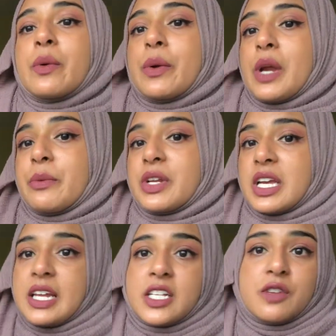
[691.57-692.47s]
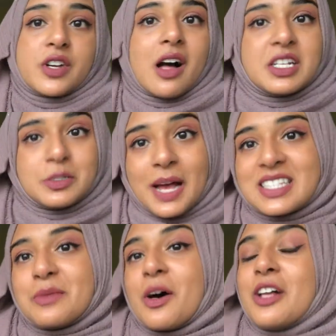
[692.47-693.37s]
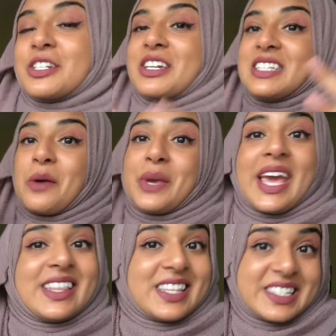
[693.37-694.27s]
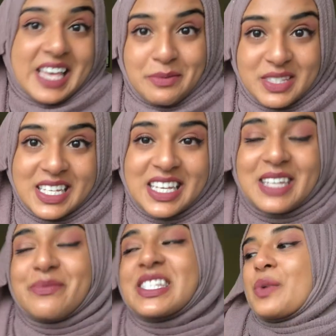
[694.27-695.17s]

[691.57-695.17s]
We were able to connect over college basketball. Turns out we hate the same teams.